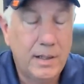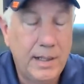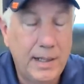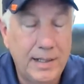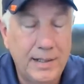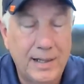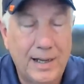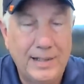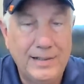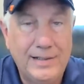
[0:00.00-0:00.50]

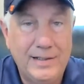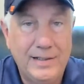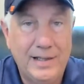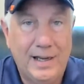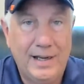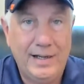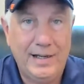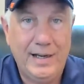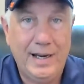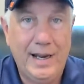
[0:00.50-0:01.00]
in
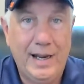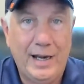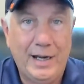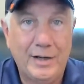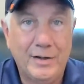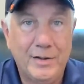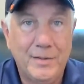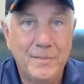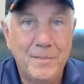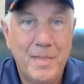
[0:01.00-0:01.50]

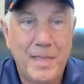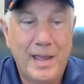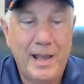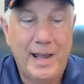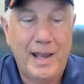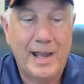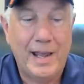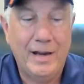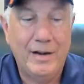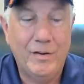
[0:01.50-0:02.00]
1998,
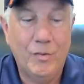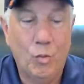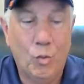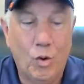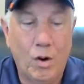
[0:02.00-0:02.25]
and